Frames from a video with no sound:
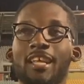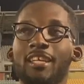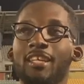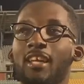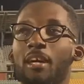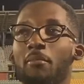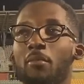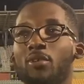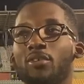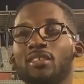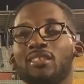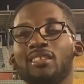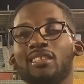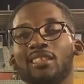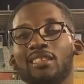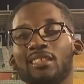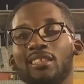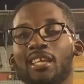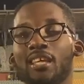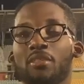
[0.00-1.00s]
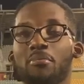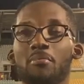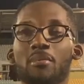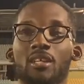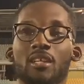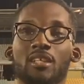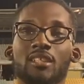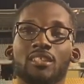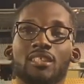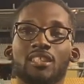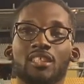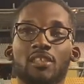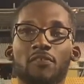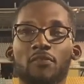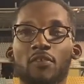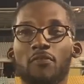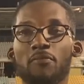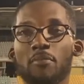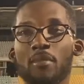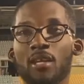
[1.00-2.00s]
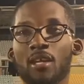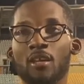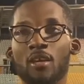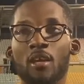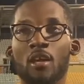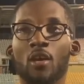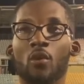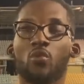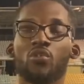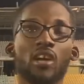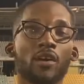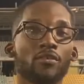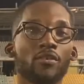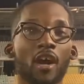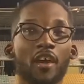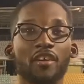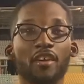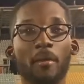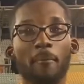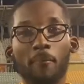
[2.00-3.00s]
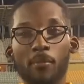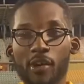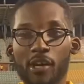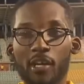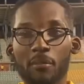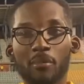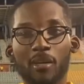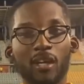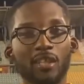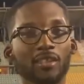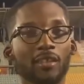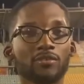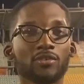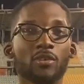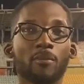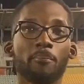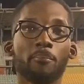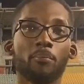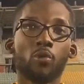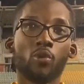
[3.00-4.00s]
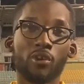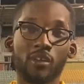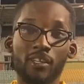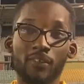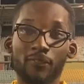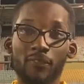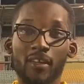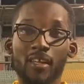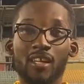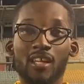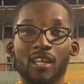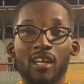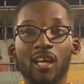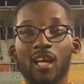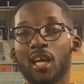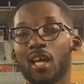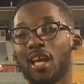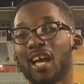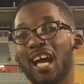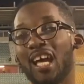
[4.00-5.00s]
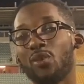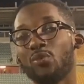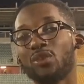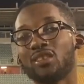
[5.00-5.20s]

in about the 60th minute, the 65th minute, would have gotten a break because of some poor defending. And we